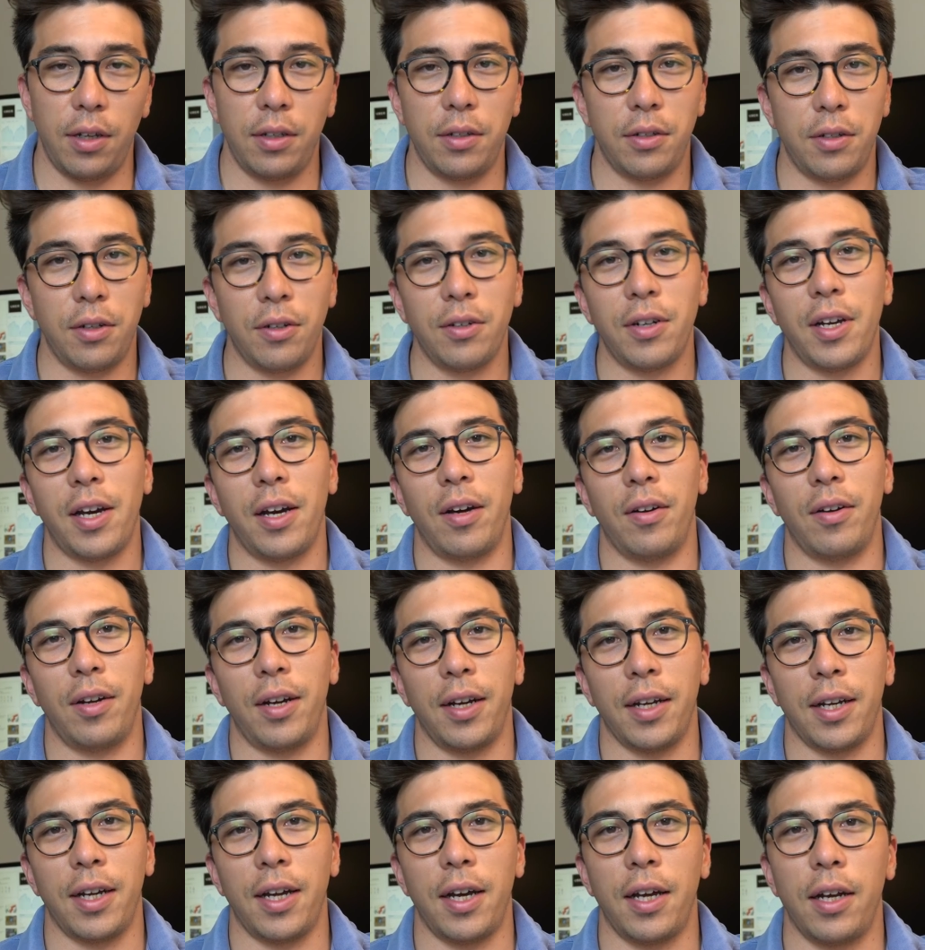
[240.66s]
it turned out
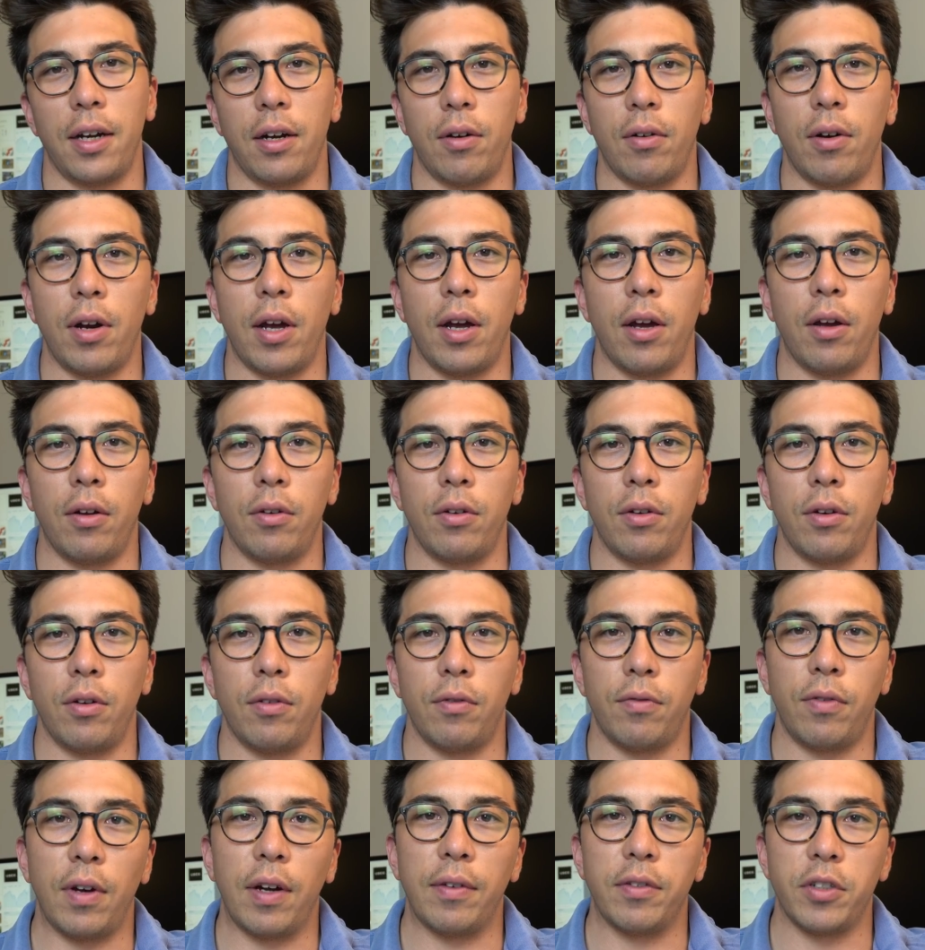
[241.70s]
I got around
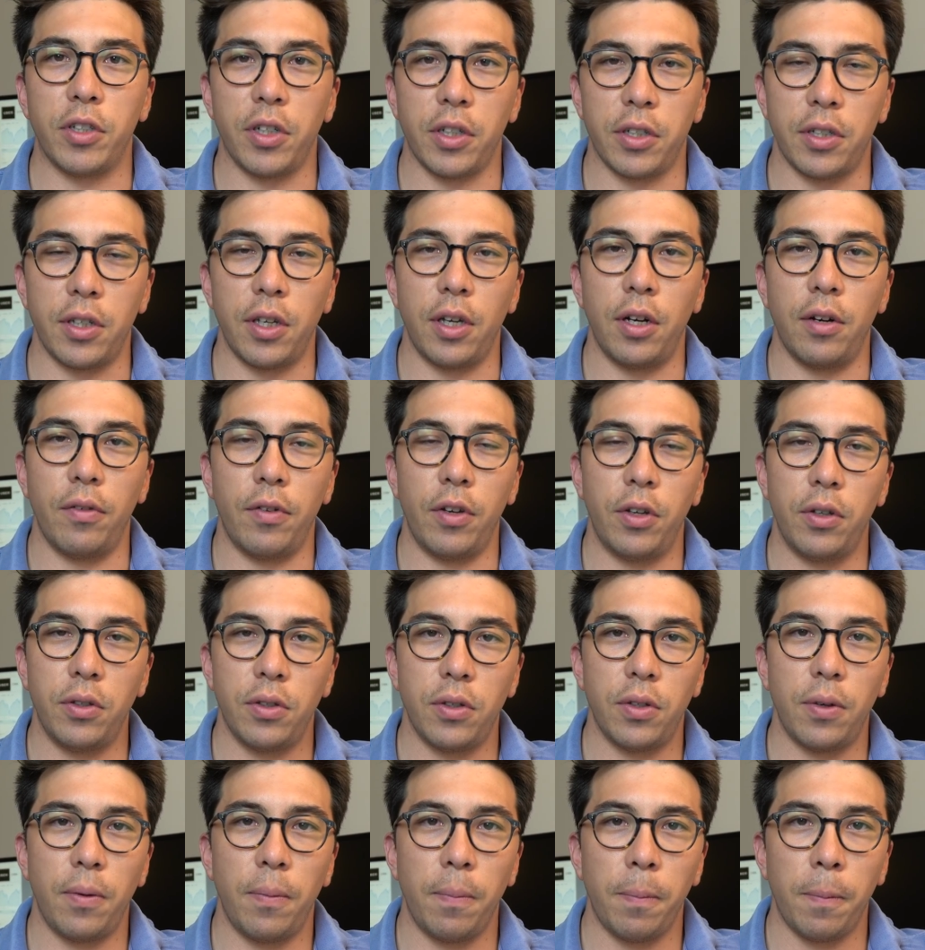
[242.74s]
five or six
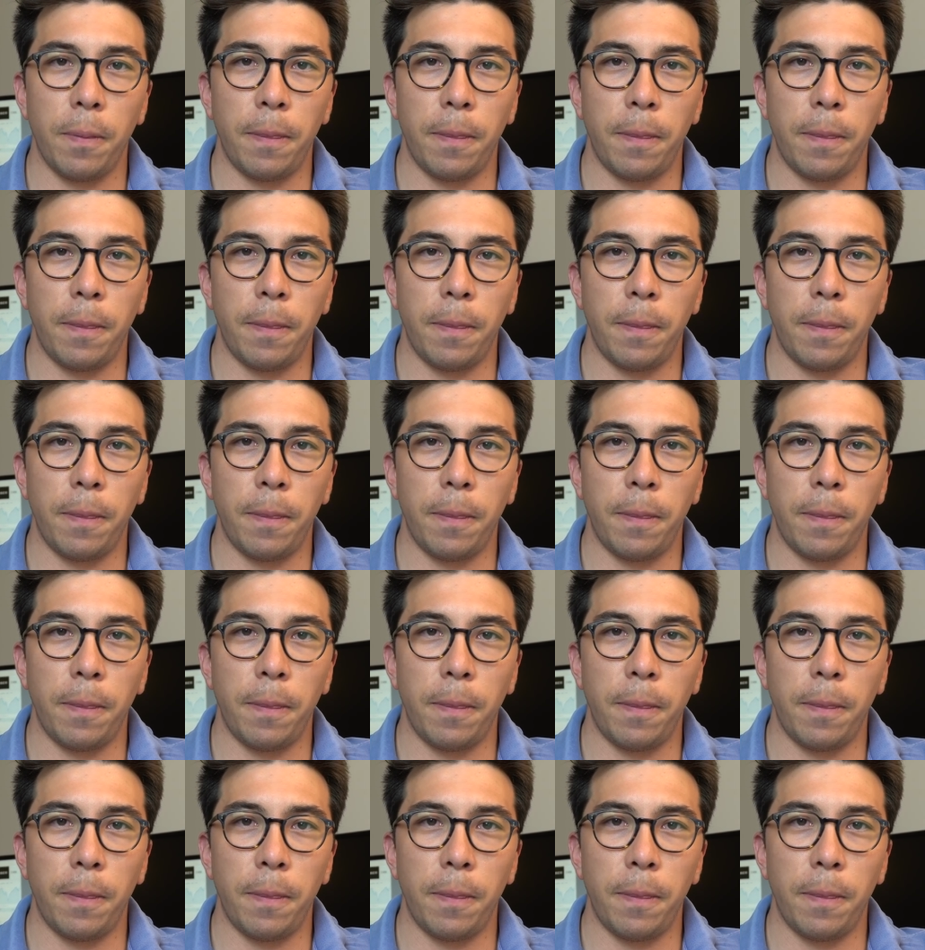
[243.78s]
interviews.